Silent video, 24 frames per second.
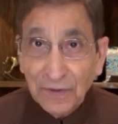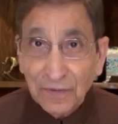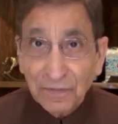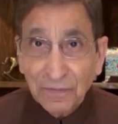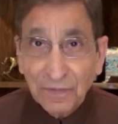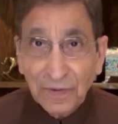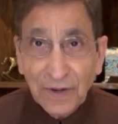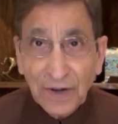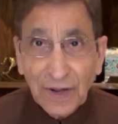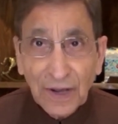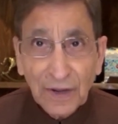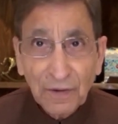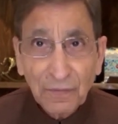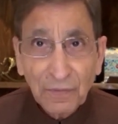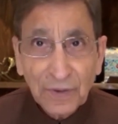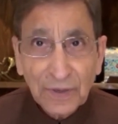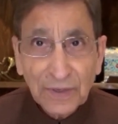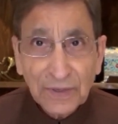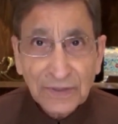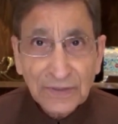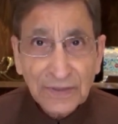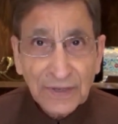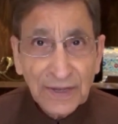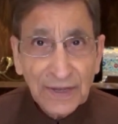When I
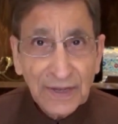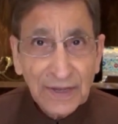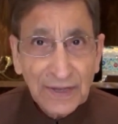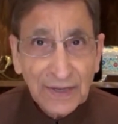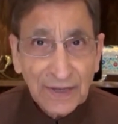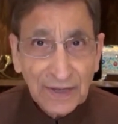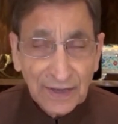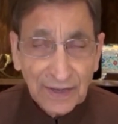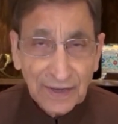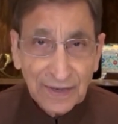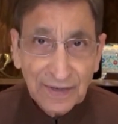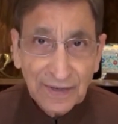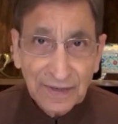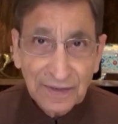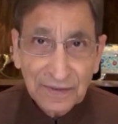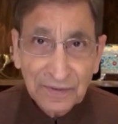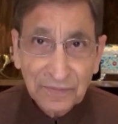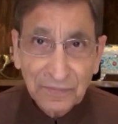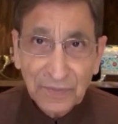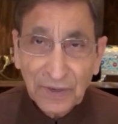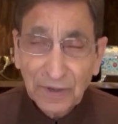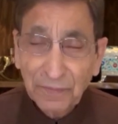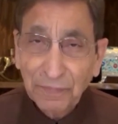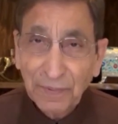was a kid,
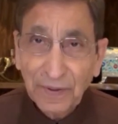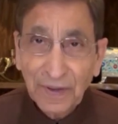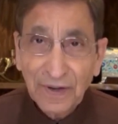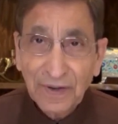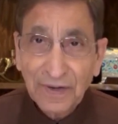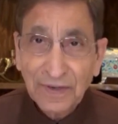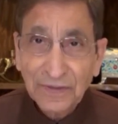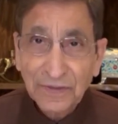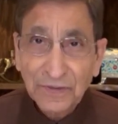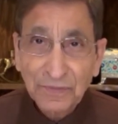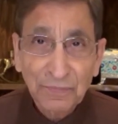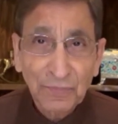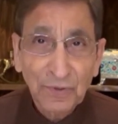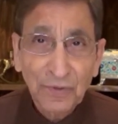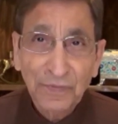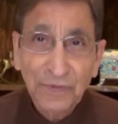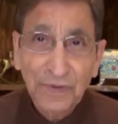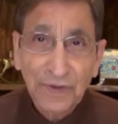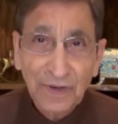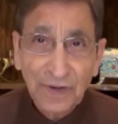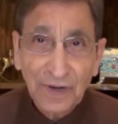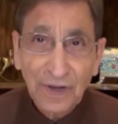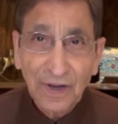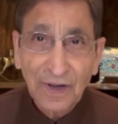my parents moved
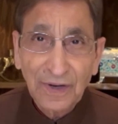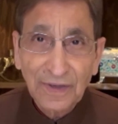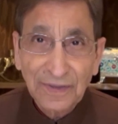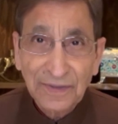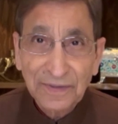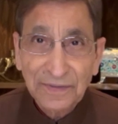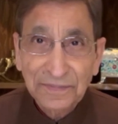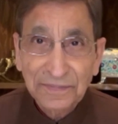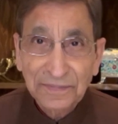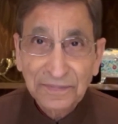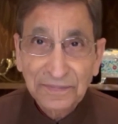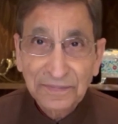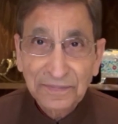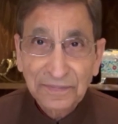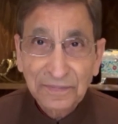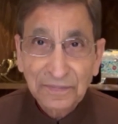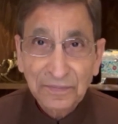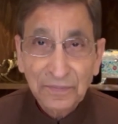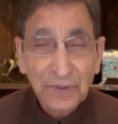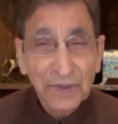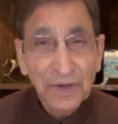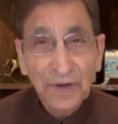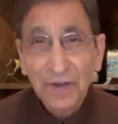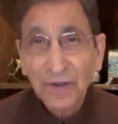a lot,
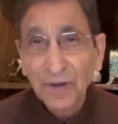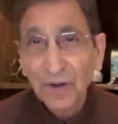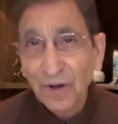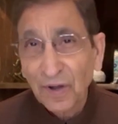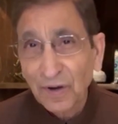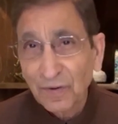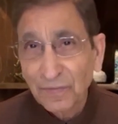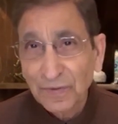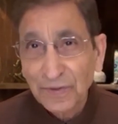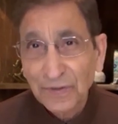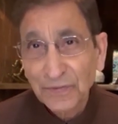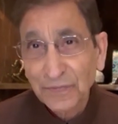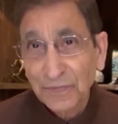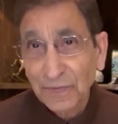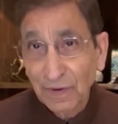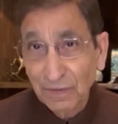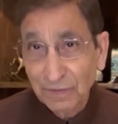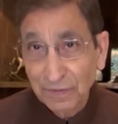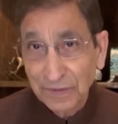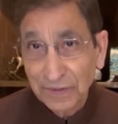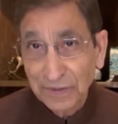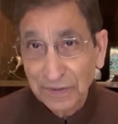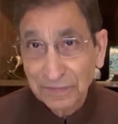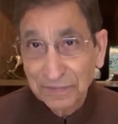but I always
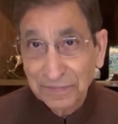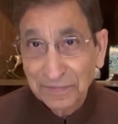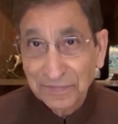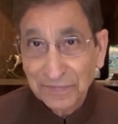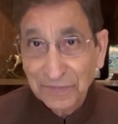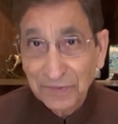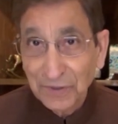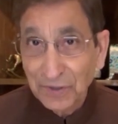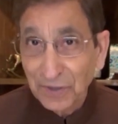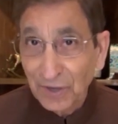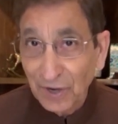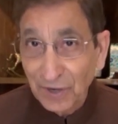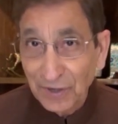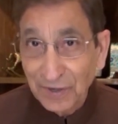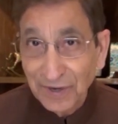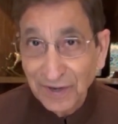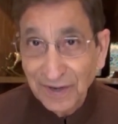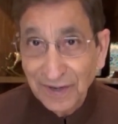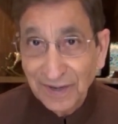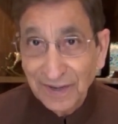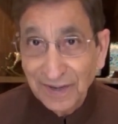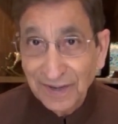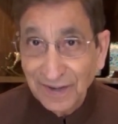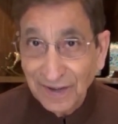found them,
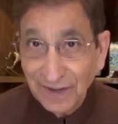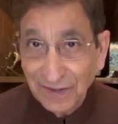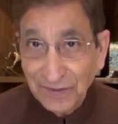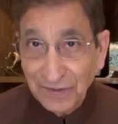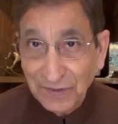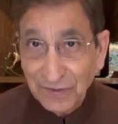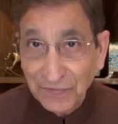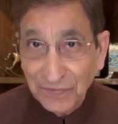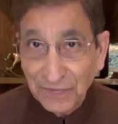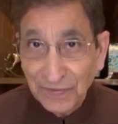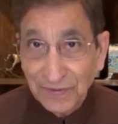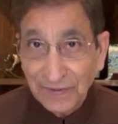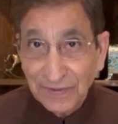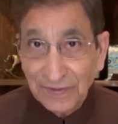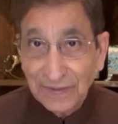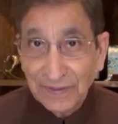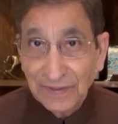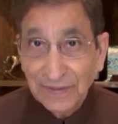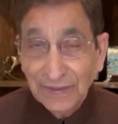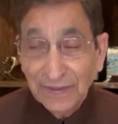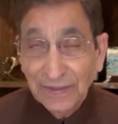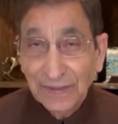Rodney Dangerfield.